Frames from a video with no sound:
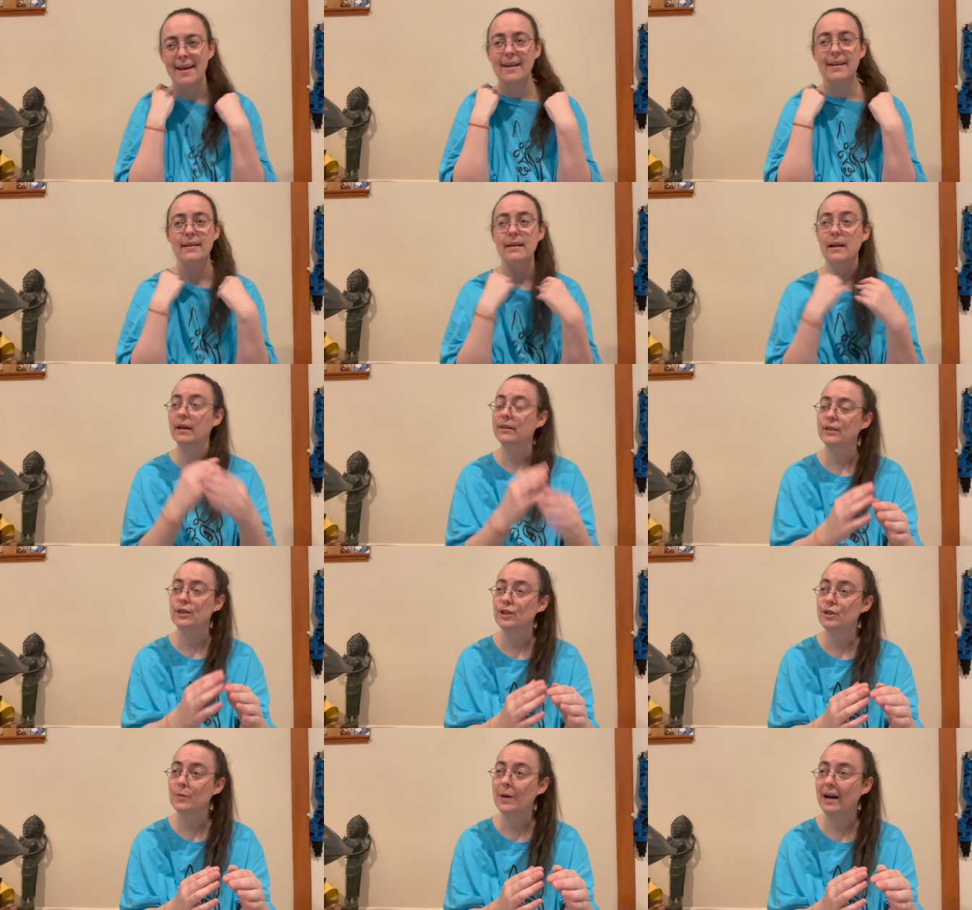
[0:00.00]
Not
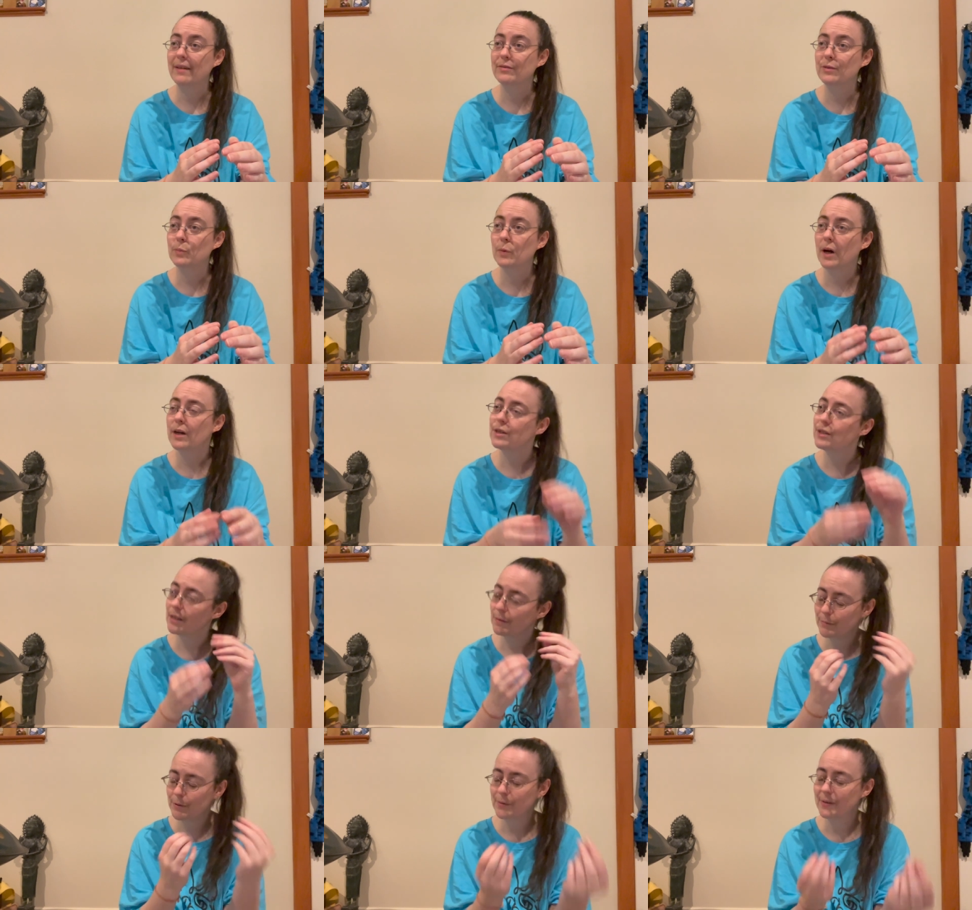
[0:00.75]
that you have to watch
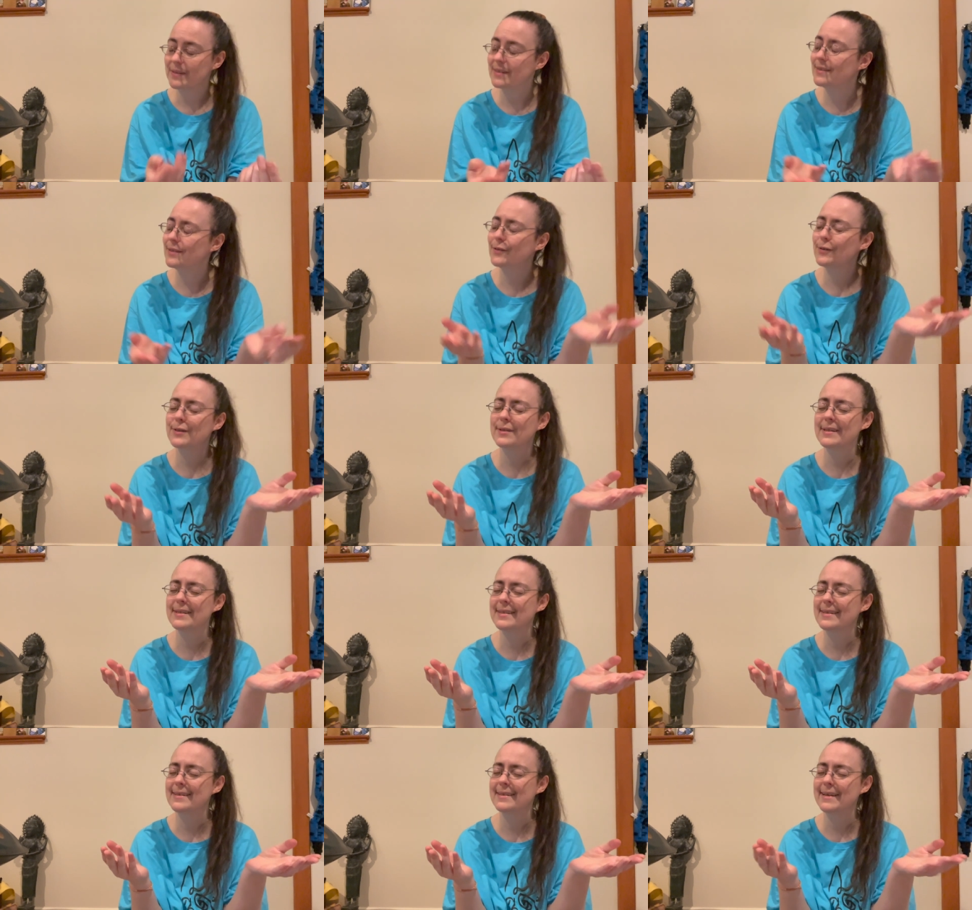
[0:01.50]
them. You can still just
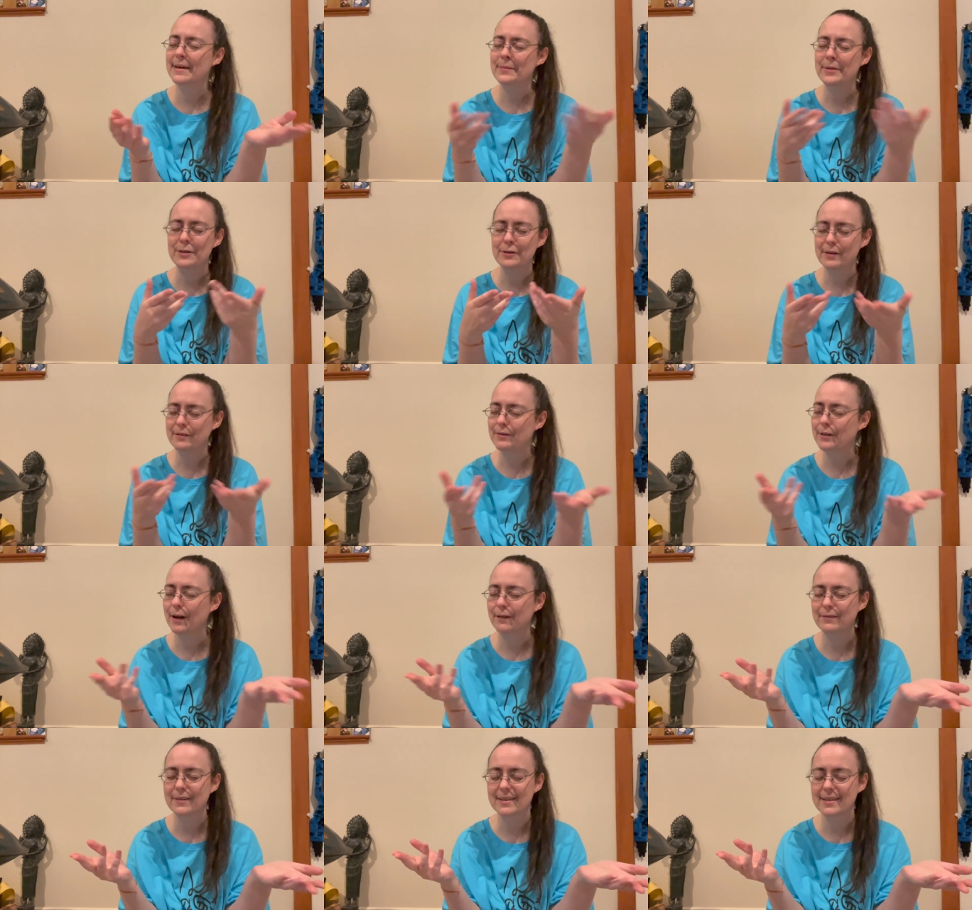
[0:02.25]
listen to them and drift
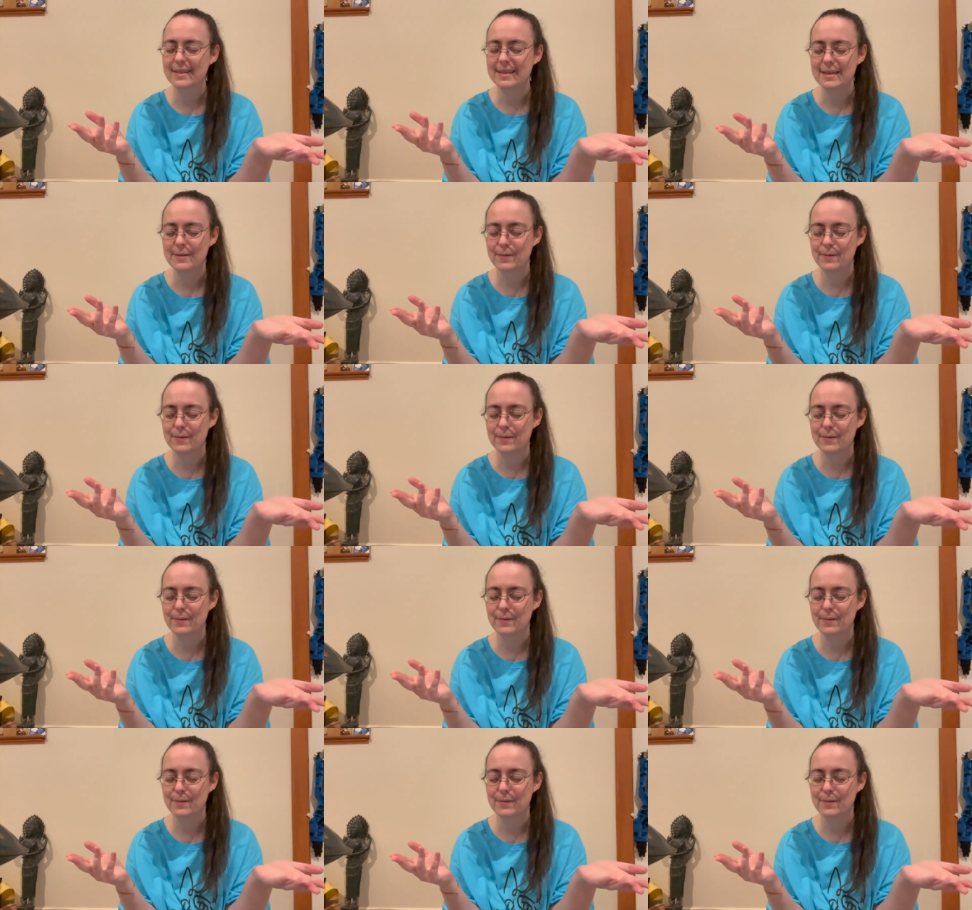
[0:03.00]
off to sleep.